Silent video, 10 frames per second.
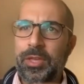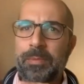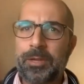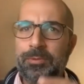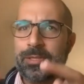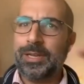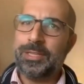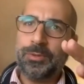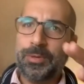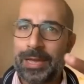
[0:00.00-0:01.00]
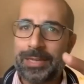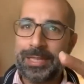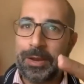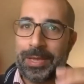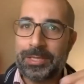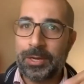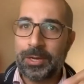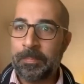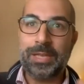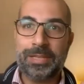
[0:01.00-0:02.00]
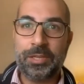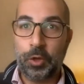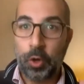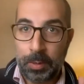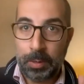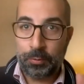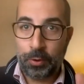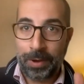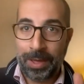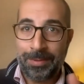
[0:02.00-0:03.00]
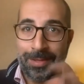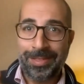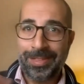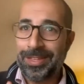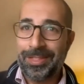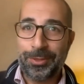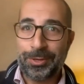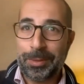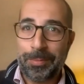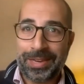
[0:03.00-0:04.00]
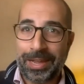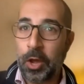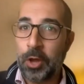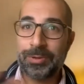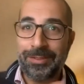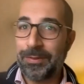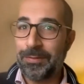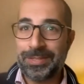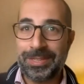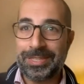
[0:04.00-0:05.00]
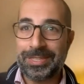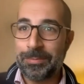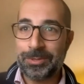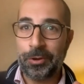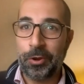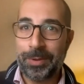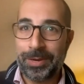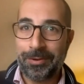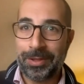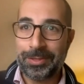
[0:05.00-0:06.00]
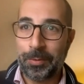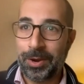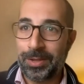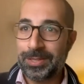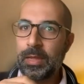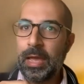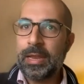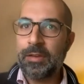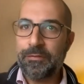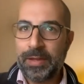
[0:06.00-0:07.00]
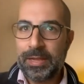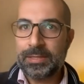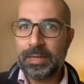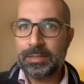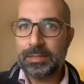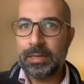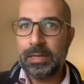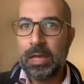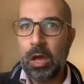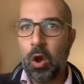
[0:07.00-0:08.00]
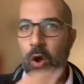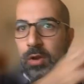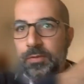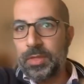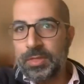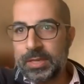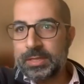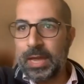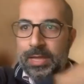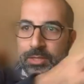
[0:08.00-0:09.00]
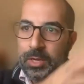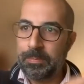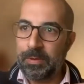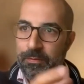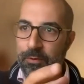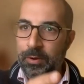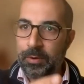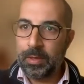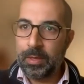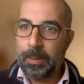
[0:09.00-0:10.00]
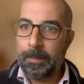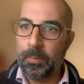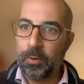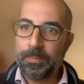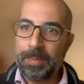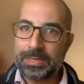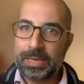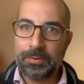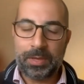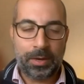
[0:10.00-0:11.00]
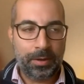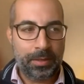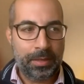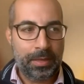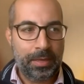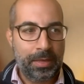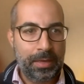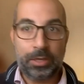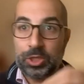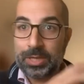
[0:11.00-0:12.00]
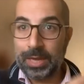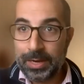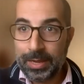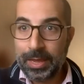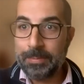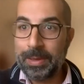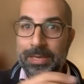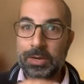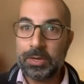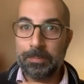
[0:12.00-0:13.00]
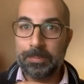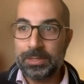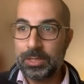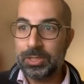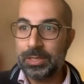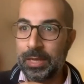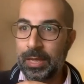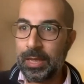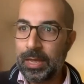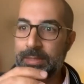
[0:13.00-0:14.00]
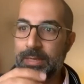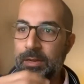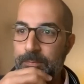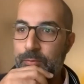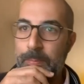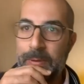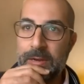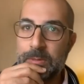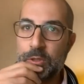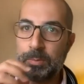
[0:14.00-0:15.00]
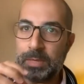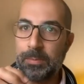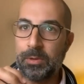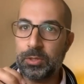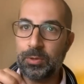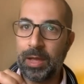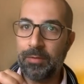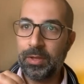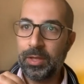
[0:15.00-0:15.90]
much. We said, let's do an accelerator. It's a global program. There's something like 150 teams globally around the world. And I felt that all of the things I had done before, both my career in Shell and my career in BCG, had kind of prepared me to be able to have